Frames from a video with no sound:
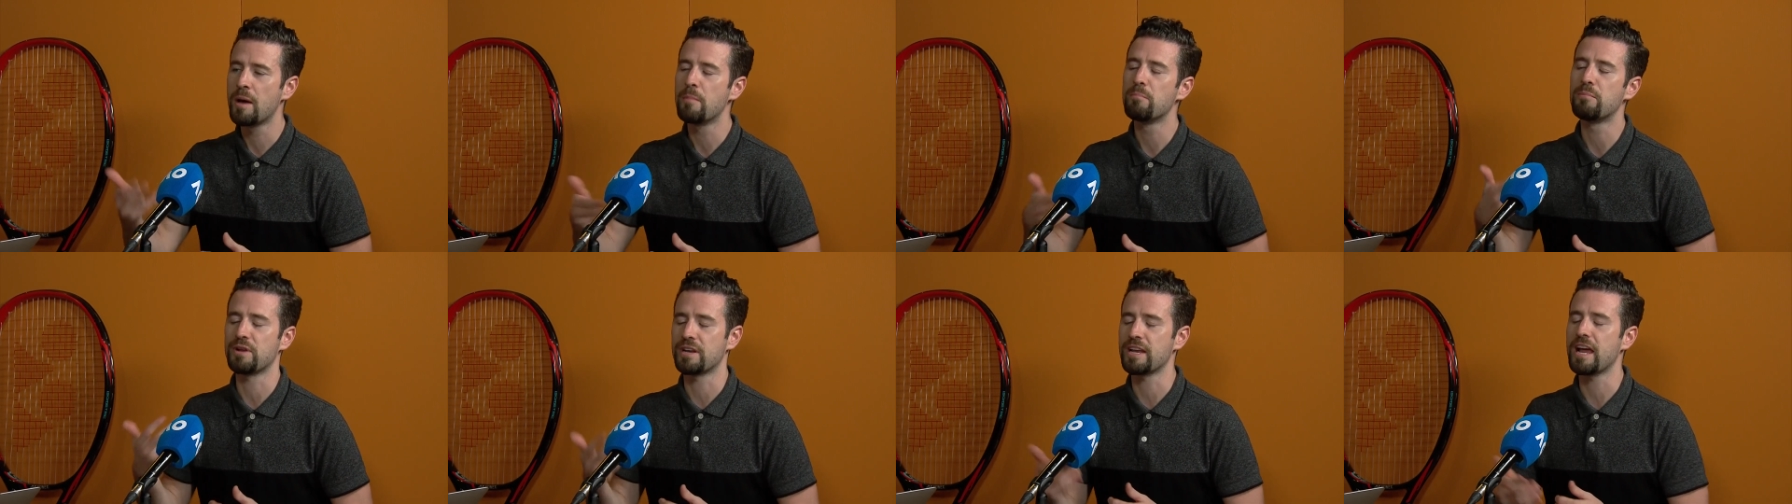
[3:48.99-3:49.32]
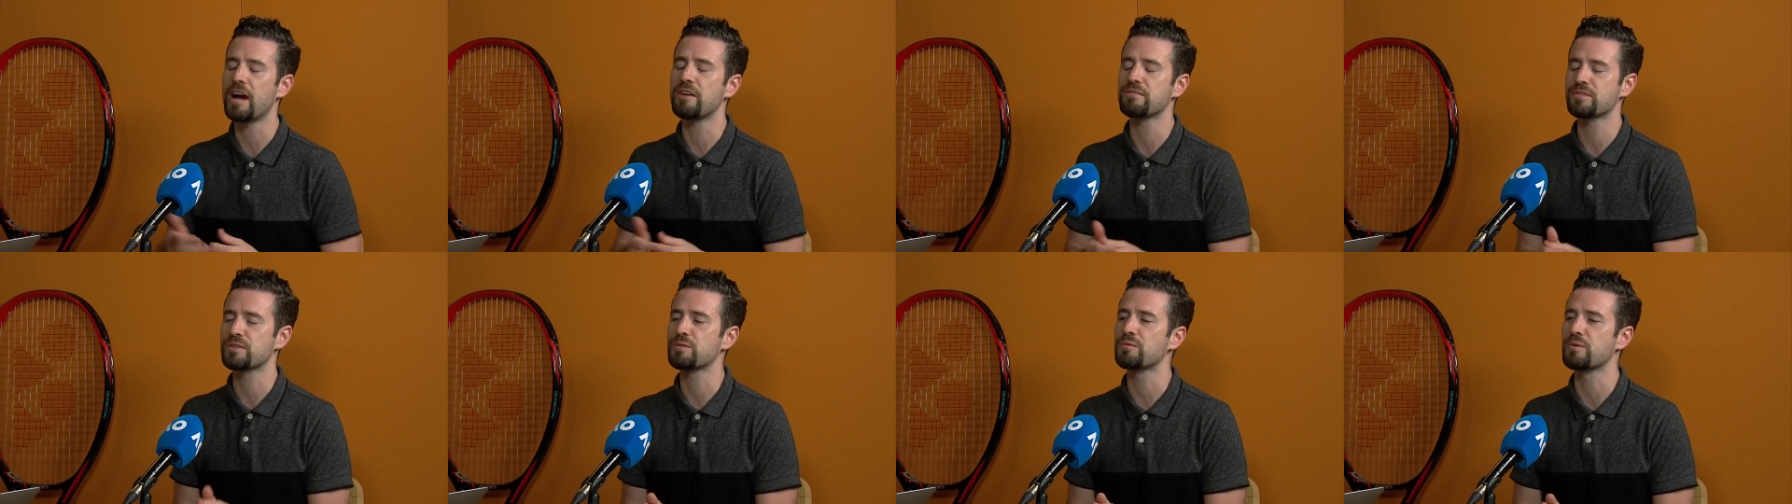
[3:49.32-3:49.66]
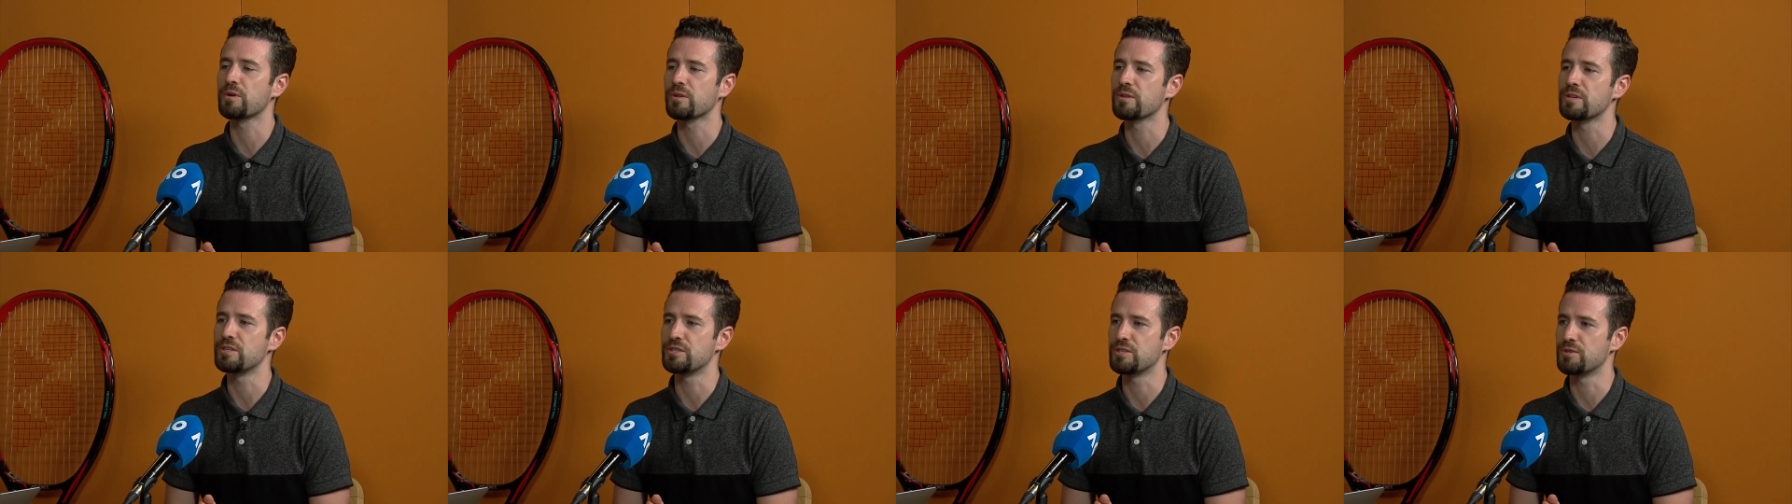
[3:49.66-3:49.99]
but now to
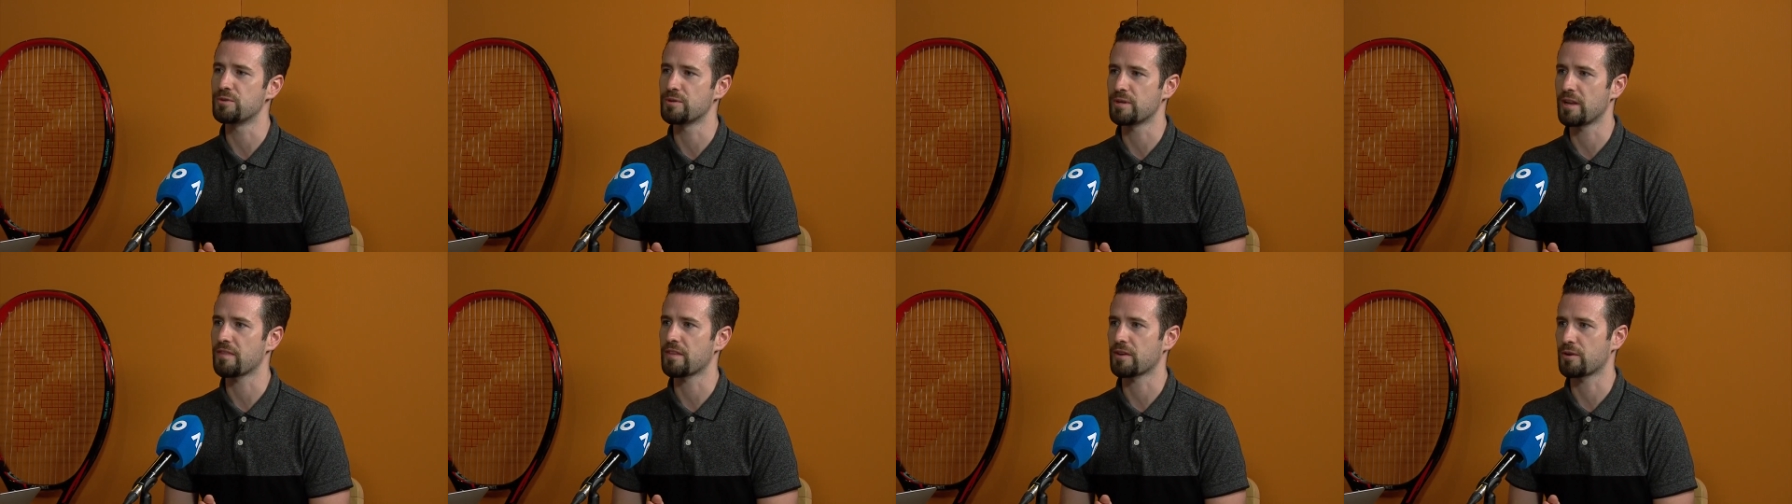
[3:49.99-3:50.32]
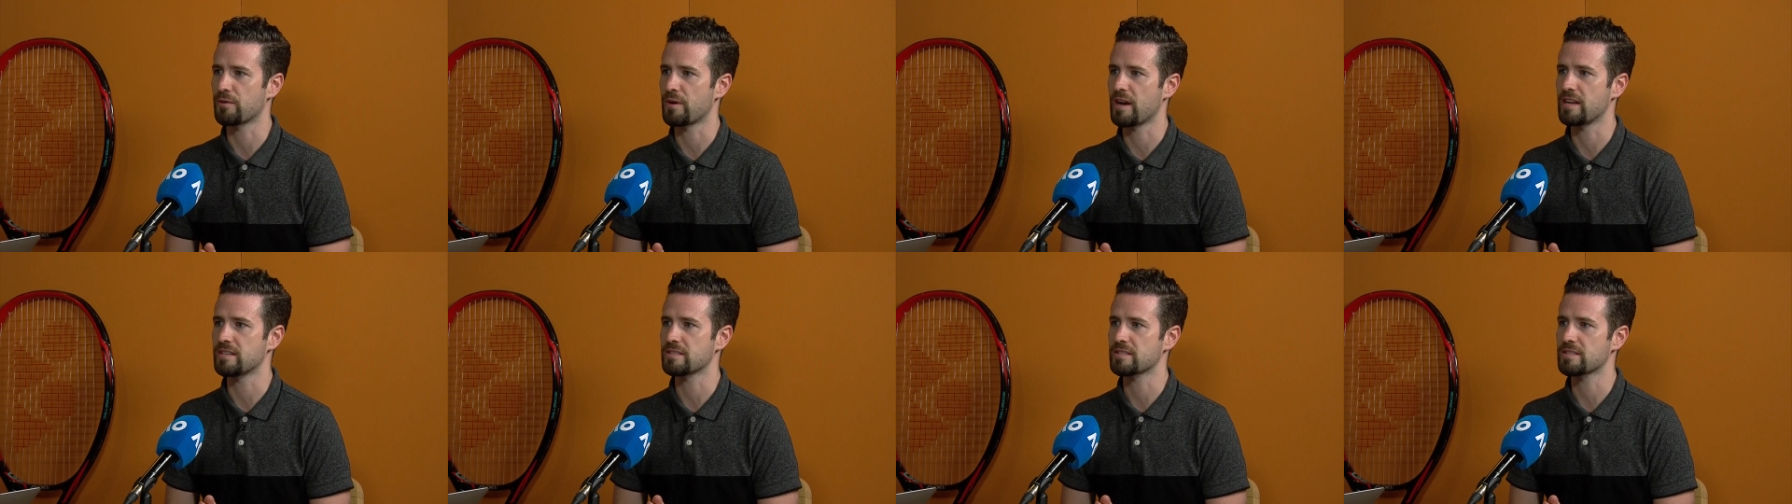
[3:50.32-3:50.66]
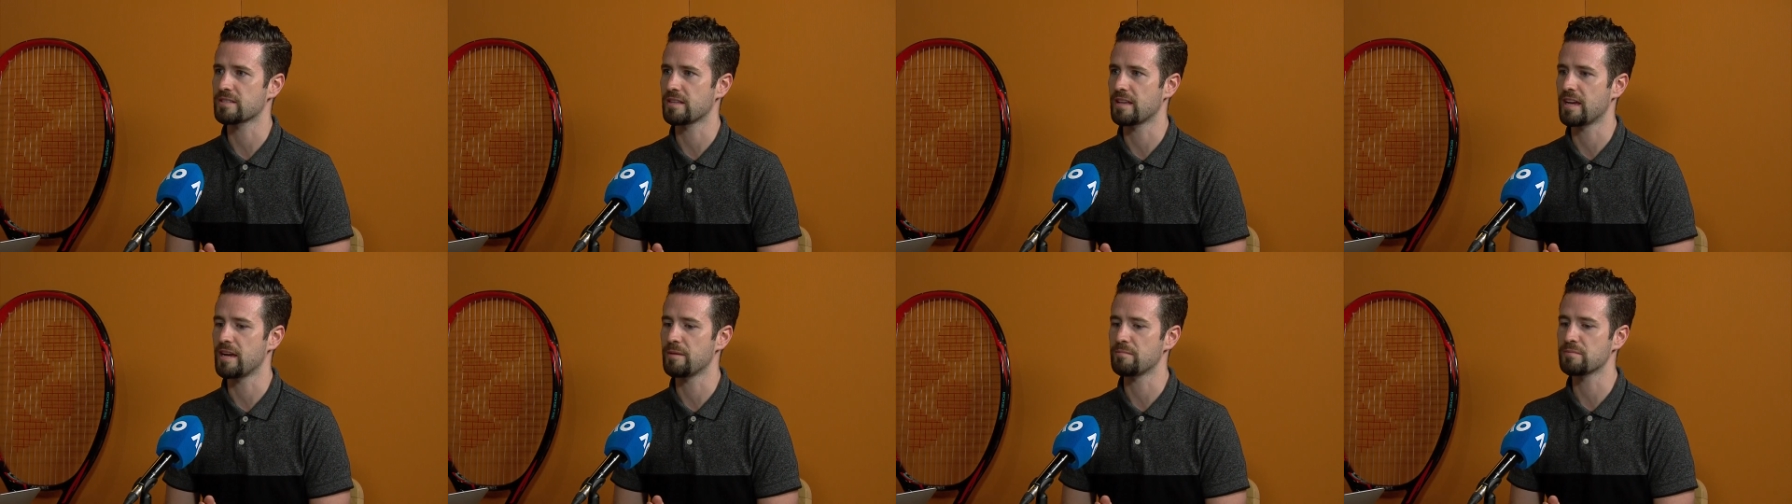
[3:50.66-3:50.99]
really do it at the Grand
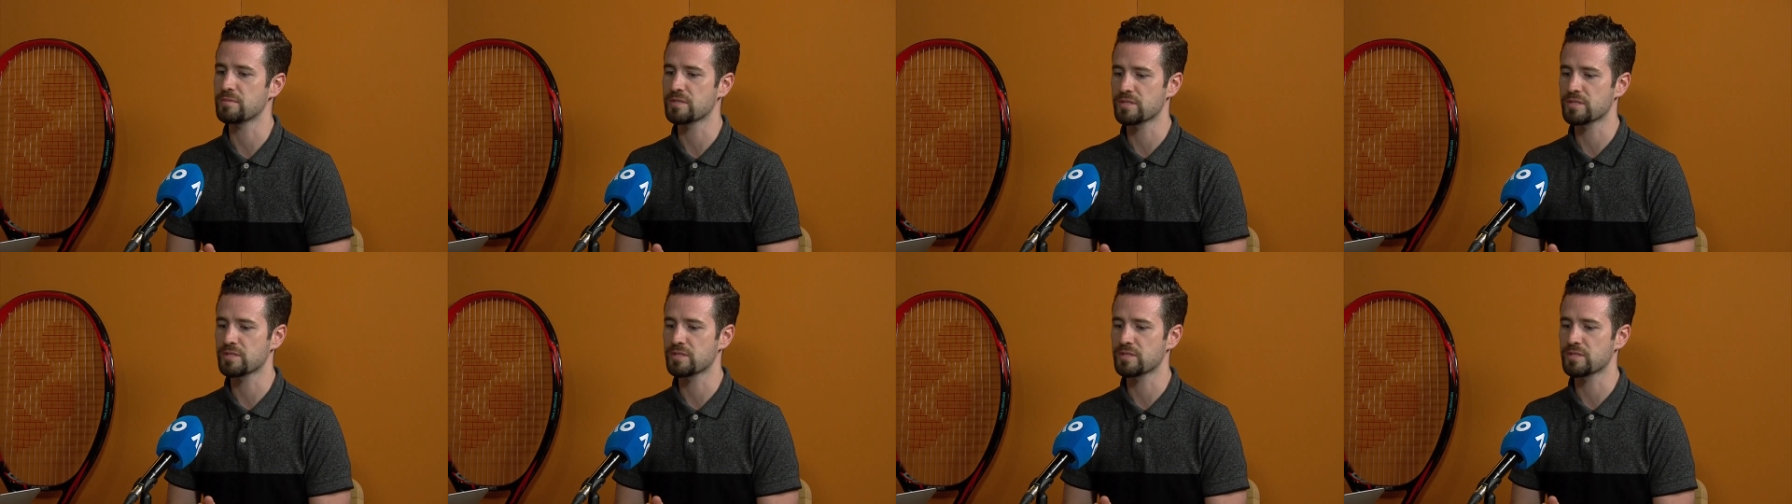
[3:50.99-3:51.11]
Slam.